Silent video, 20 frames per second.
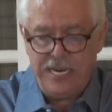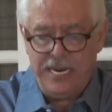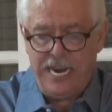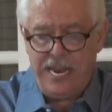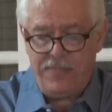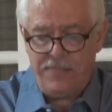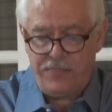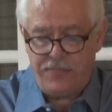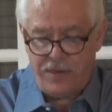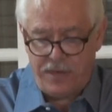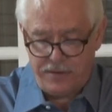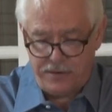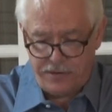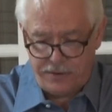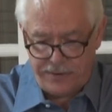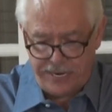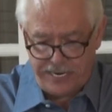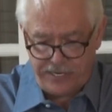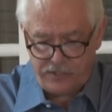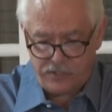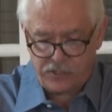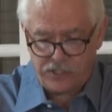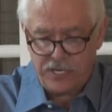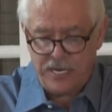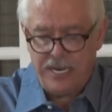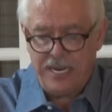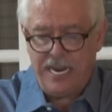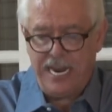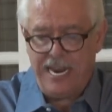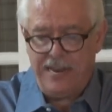and thunderings
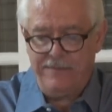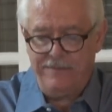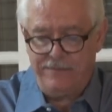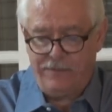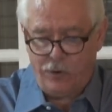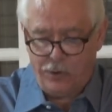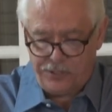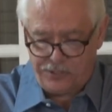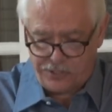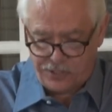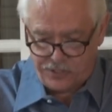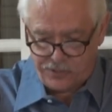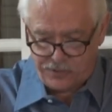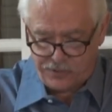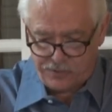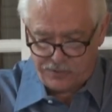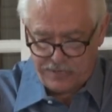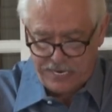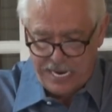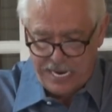and voices.